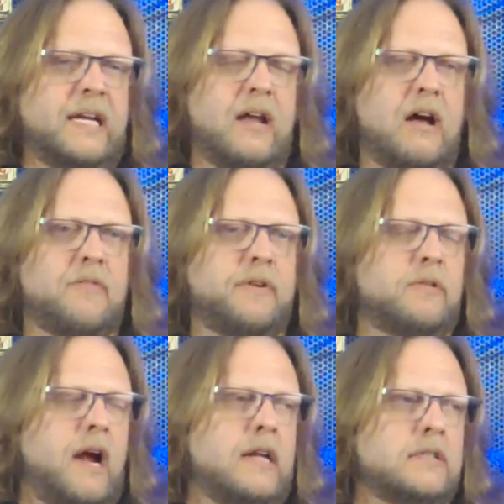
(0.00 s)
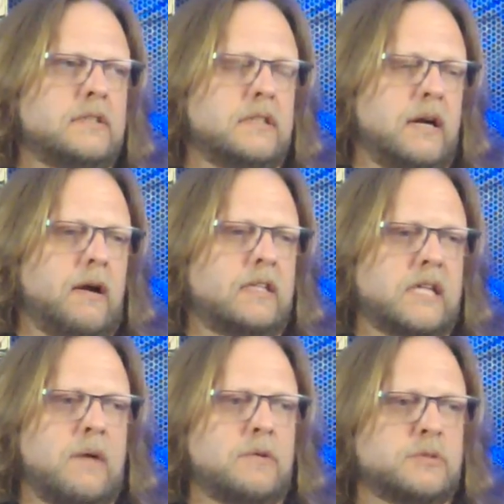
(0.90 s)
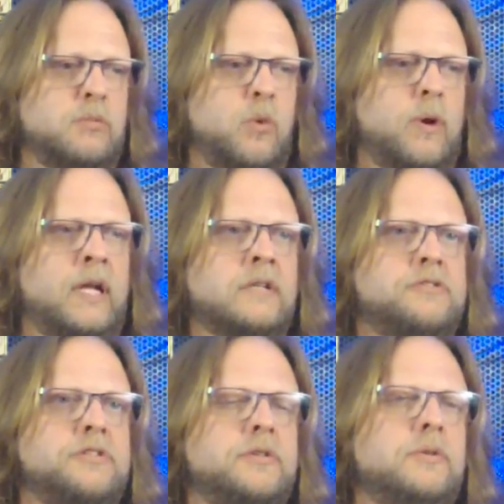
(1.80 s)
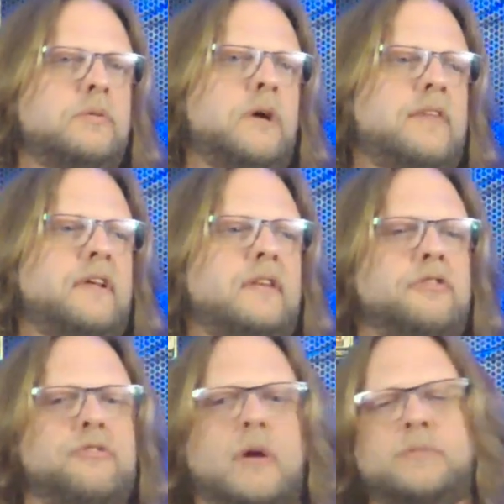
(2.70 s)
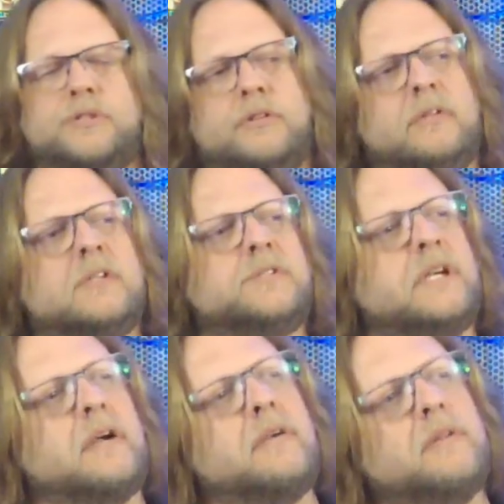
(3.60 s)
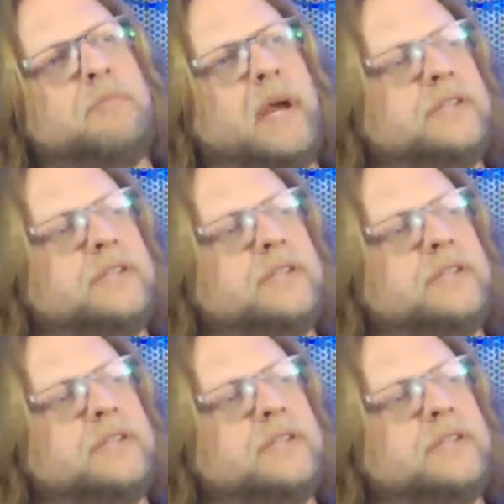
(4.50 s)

got off on writing lyrics. I was more into, I think the drums should do this here, the